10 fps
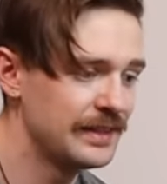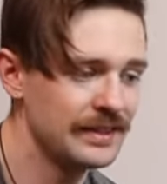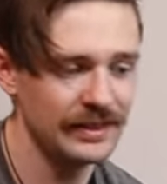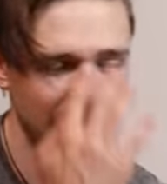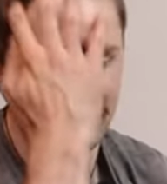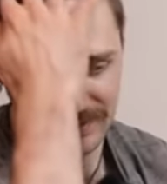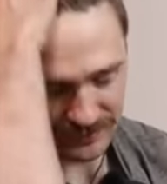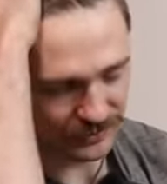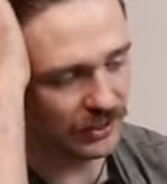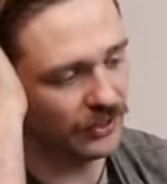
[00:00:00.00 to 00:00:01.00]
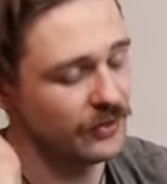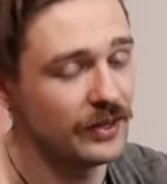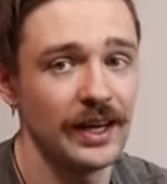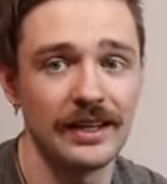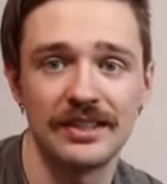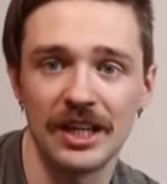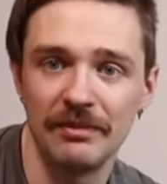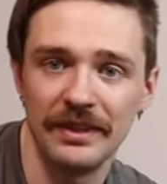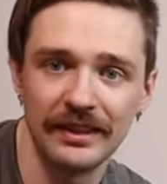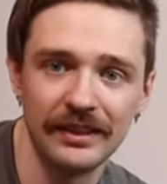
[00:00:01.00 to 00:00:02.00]
It's not, you know, a
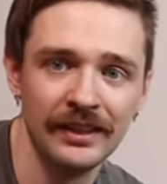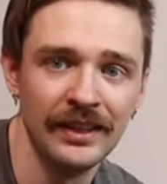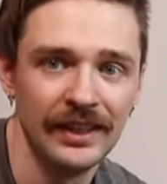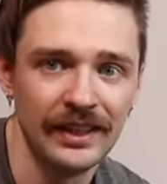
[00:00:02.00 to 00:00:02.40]
JBL